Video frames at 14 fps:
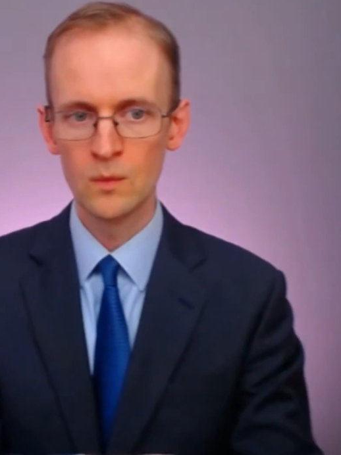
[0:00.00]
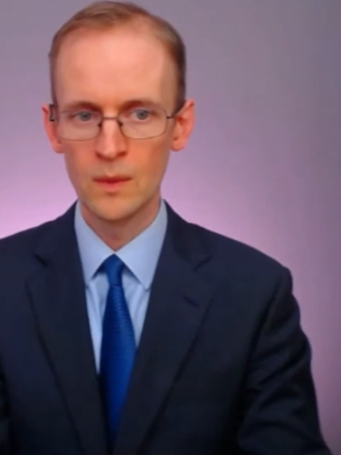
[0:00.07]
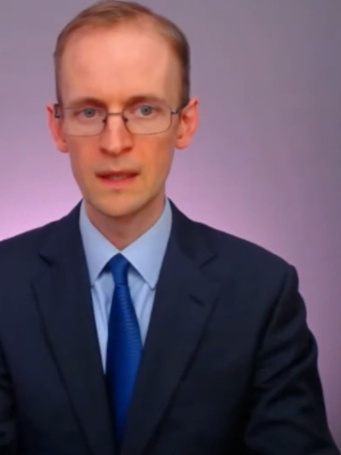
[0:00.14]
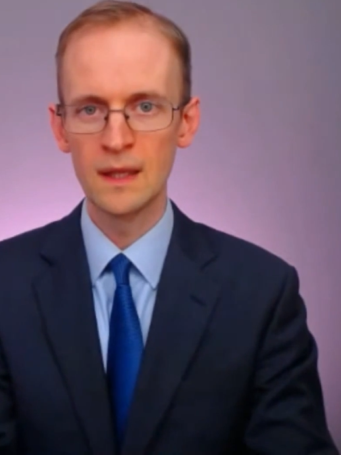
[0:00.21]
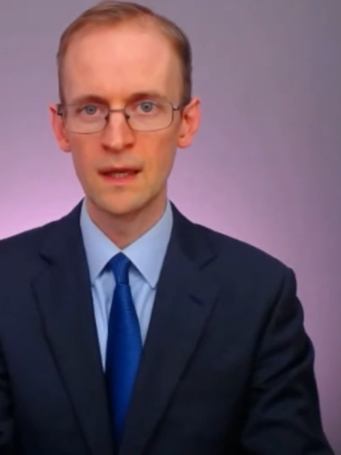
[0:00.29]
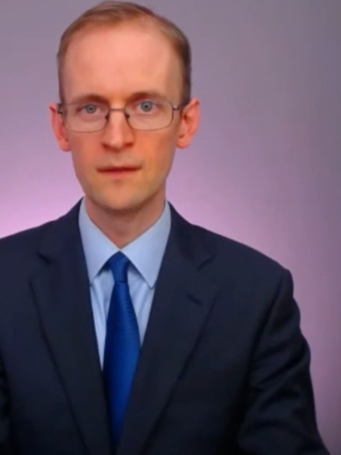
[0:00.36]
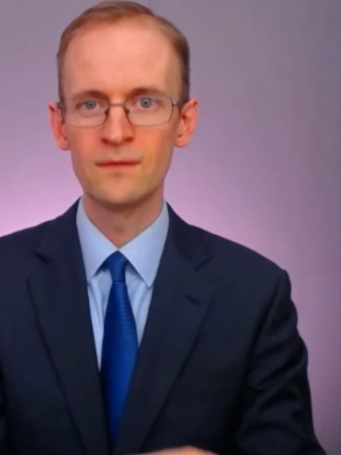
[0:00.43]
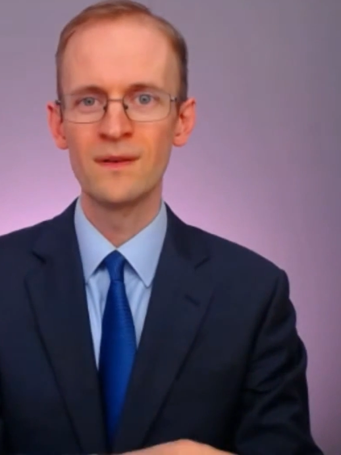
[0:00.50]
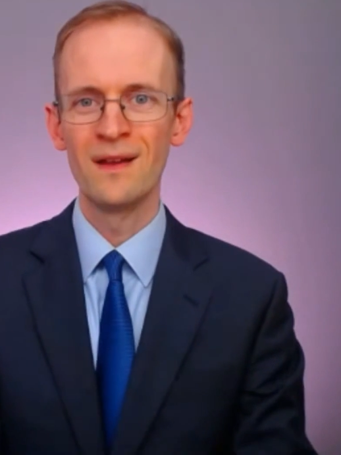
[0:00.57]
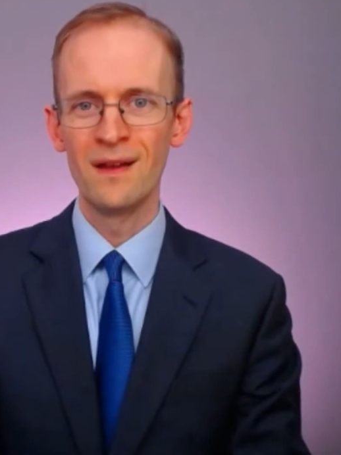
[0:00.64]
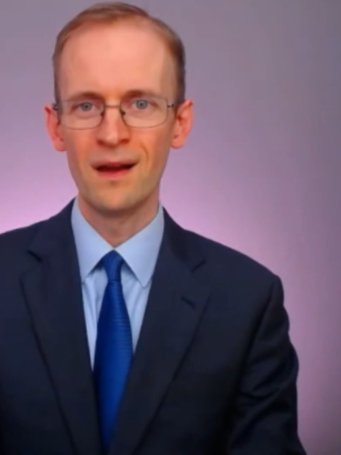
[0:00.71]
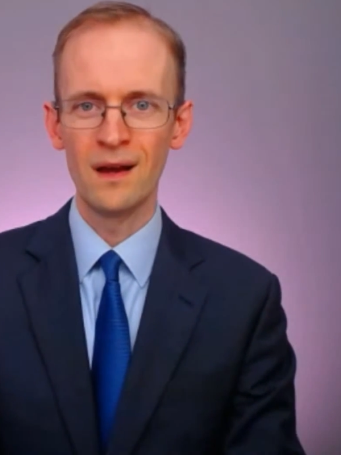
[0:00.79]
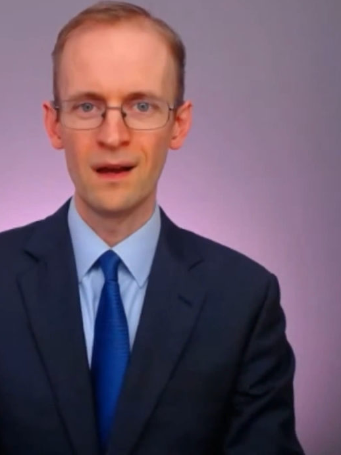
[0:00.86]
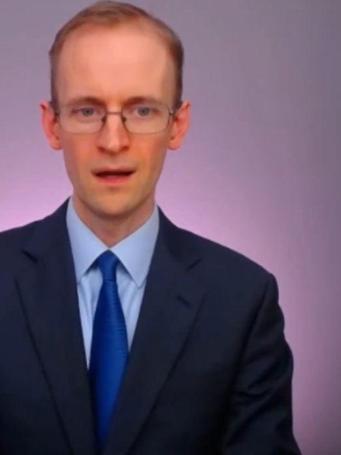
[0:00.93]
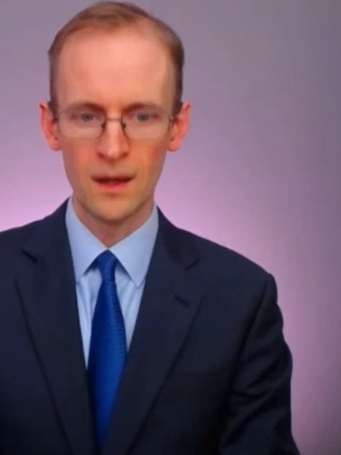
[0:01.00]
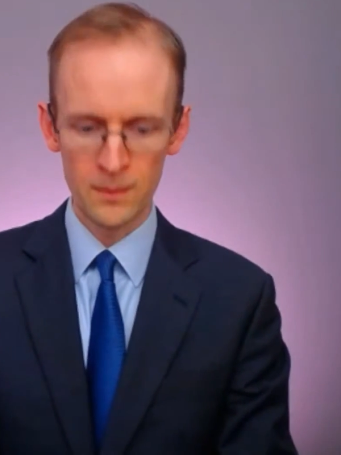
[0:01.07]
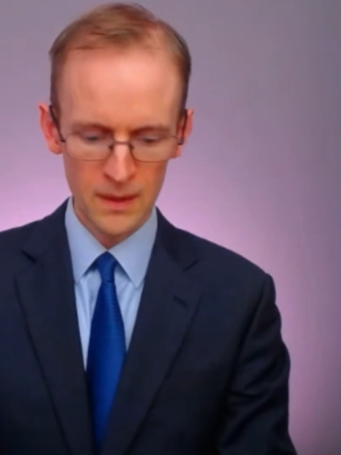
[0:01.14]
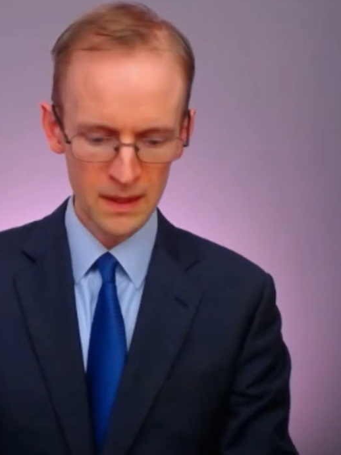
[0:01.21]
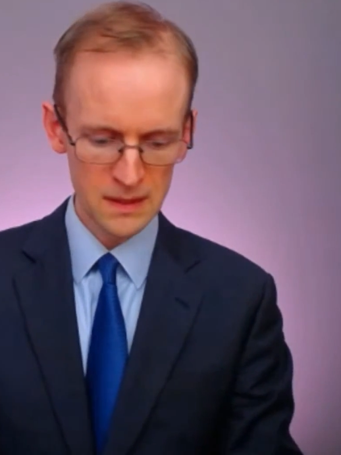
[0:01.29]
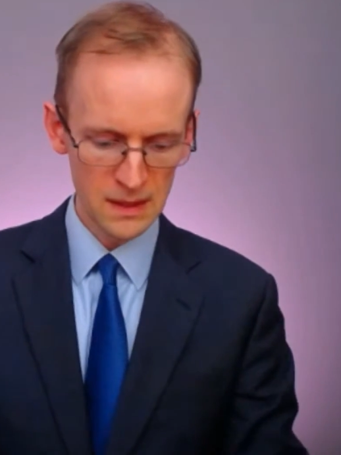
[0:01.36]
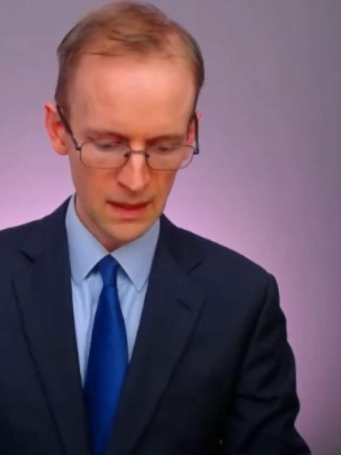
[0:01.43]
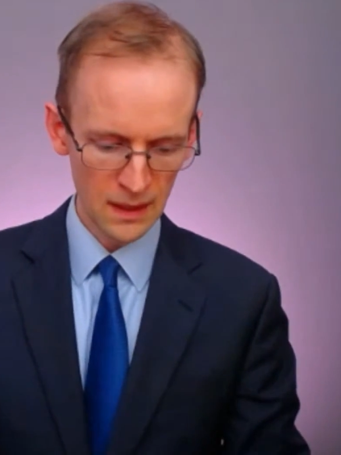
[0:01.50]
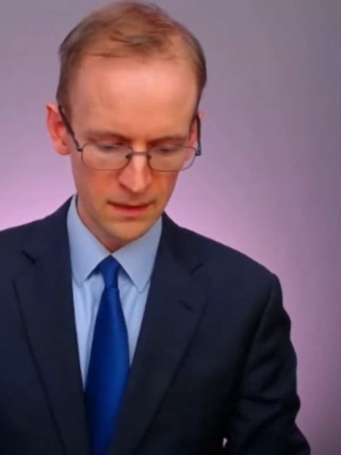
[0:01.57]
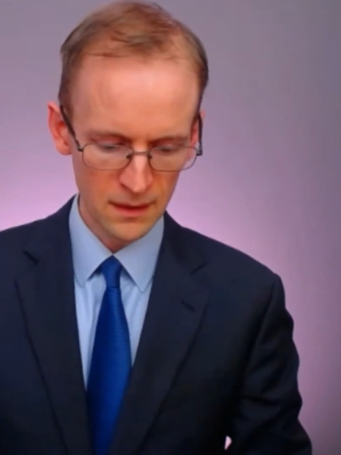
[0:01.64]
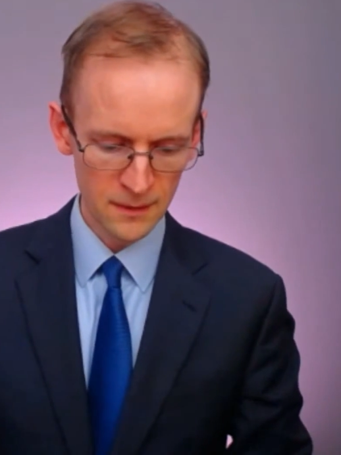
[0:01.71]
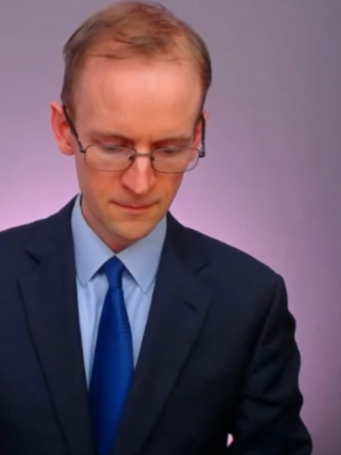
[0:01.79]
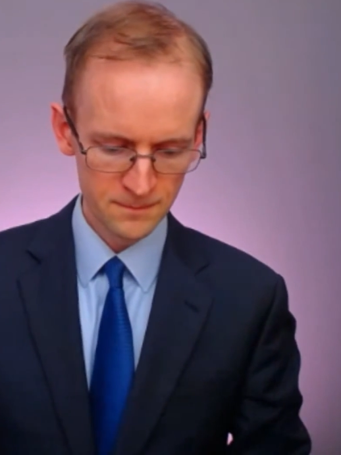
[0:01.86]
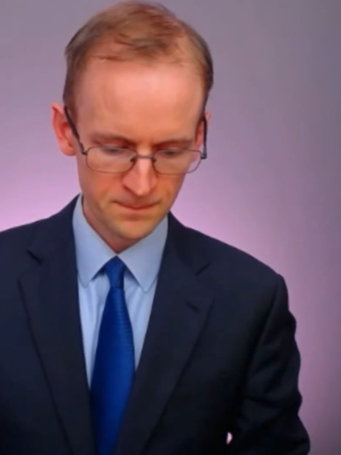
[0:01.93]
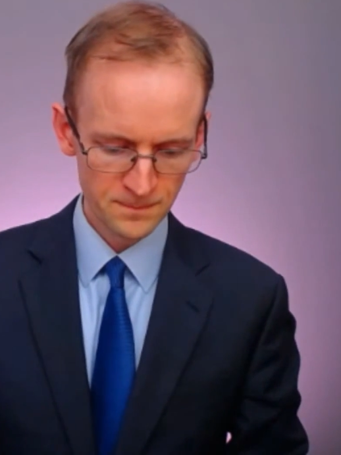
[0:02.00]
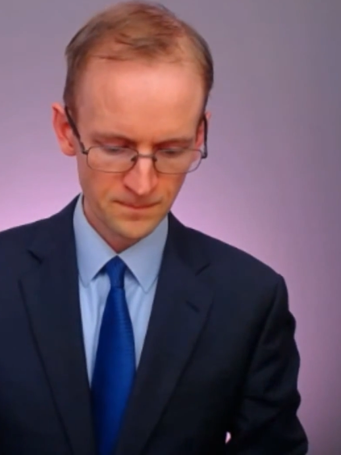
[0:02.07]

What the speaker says: where they've applied together.